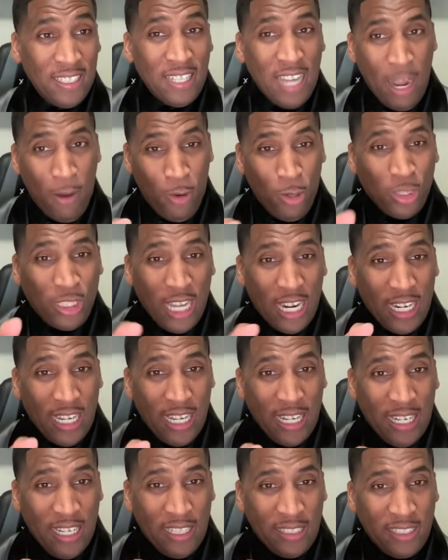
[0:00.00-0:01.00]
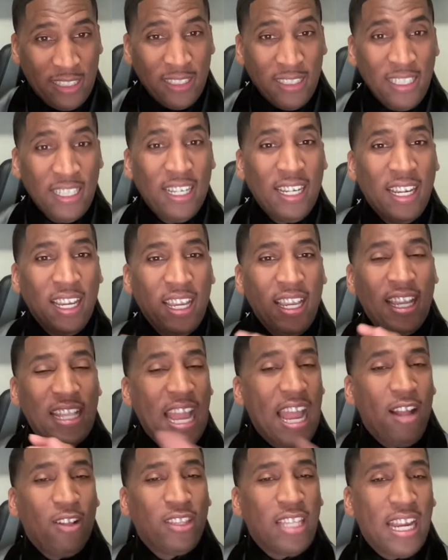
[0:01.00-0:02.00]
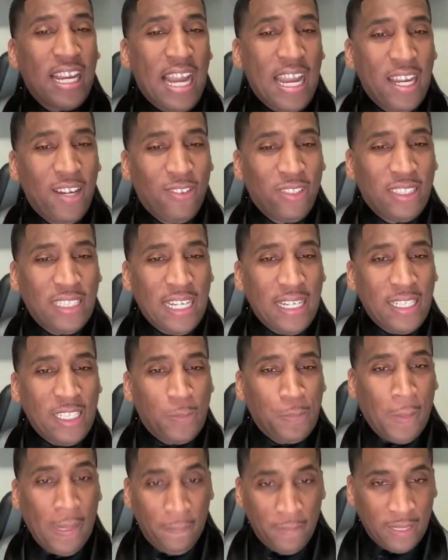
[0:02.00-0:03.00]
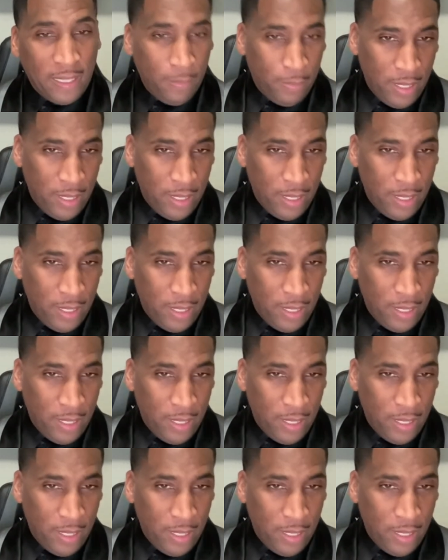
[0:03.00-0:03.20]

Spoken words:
I want y'all to hear this, because I don't think I ever said this publicly,